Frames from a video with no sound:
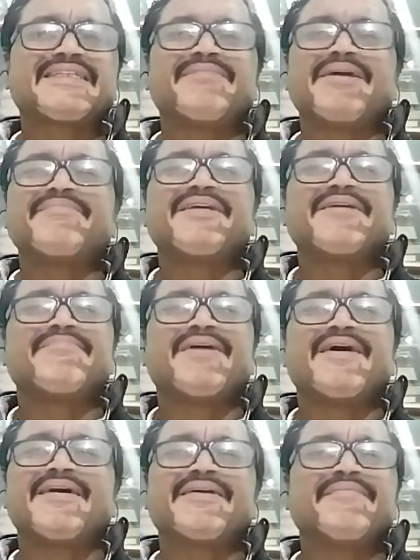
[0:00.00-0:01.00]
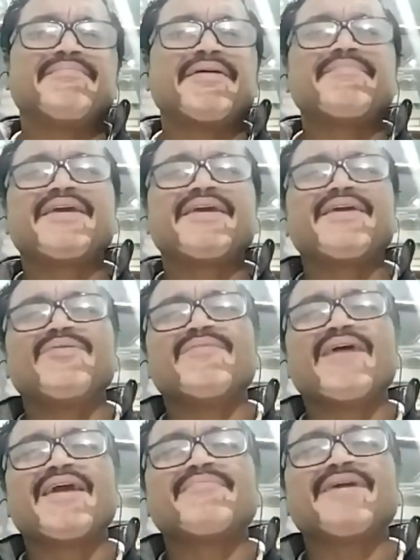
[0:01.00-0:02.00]
maybe a bird, maybe a
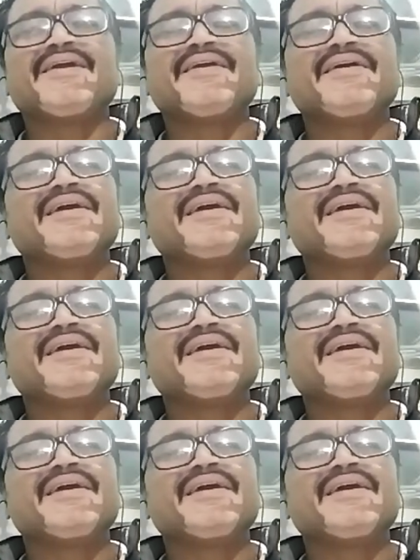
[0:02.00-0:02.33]
human being,